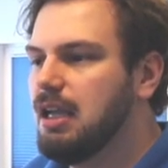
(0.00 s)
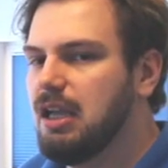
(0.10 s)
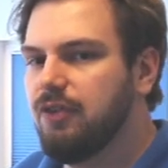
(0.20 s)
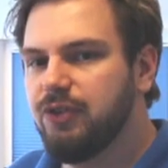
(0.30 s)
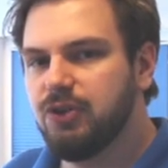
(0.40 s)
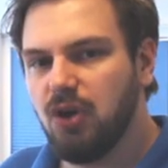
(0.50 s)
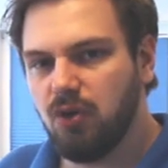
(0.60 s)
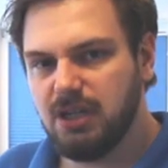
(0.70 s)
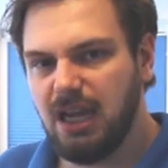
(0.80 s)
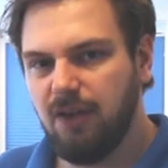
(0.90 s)
If you
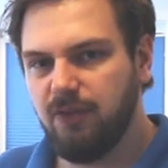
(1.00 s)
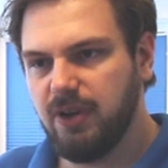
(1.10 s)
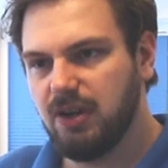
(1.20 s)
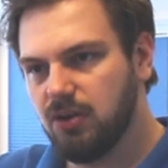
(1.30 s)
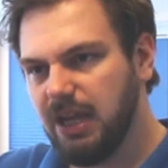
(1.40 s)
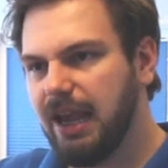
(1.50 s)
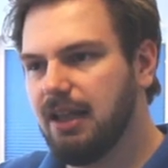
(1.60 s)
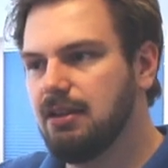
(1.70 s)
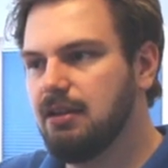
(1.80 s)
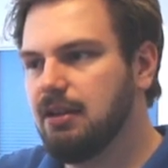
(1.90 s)
don't have a good
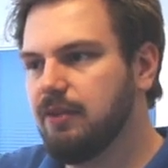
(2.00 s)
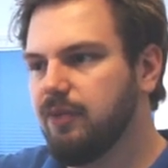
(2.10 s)
angle,